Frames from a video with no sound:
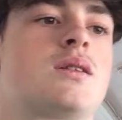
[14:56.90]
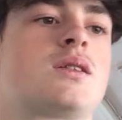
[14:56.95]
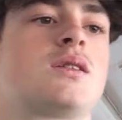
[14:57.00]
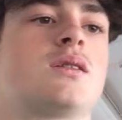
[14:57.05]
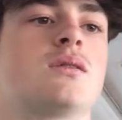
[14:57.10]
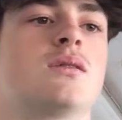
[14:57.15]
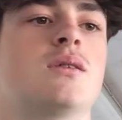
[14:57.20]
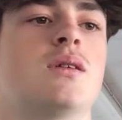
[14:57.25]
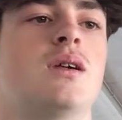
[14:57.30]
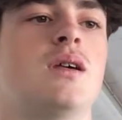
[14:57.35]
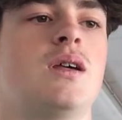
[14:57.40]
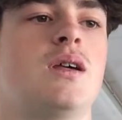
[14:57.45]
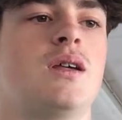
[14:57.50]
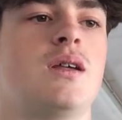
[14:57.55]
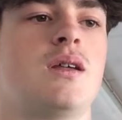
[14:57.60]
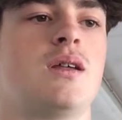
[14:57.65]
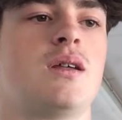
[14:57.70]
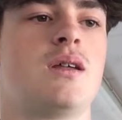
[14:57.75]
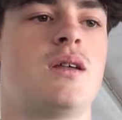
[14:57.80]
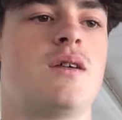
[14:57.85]
So
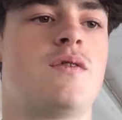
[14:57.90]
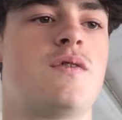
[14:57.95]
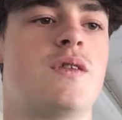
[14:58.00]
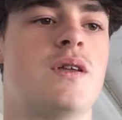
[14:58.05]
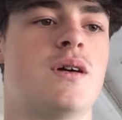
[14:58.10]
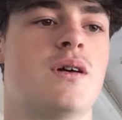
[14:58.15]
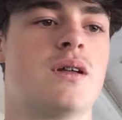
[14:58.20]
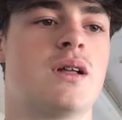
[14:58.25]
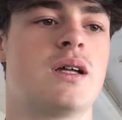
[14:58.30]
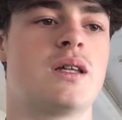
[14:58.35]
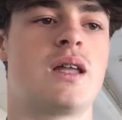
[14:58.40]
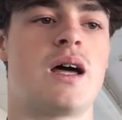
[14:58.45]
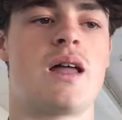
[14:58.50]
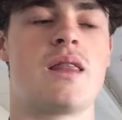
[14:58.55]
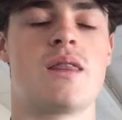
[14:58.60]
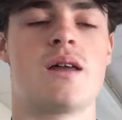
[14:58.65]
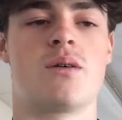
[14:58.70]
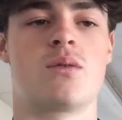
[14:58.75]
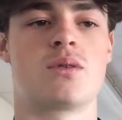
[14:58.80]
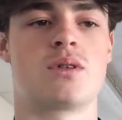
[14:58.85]
if they are like
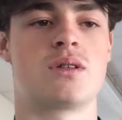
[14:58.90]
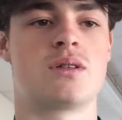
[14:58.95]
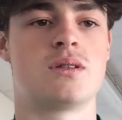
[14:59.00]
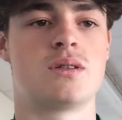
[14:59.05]
that, the